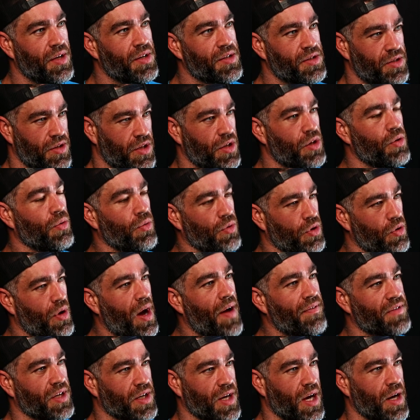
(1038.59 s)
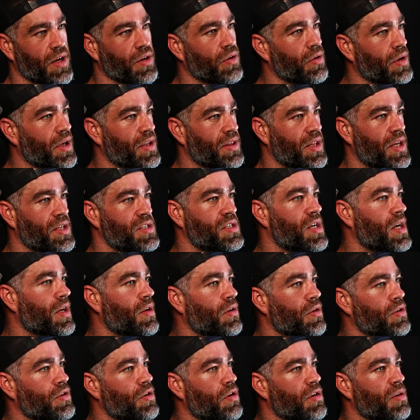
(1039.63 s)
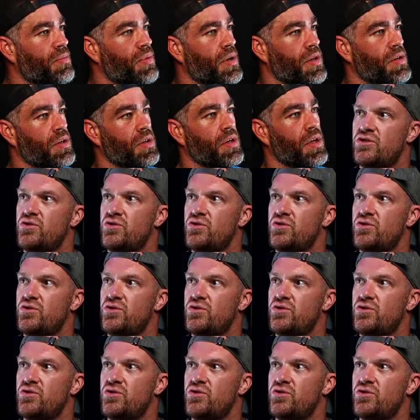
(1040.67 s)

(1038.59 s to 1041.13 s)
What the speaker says: So then you have to kind of go get that second or third opinion,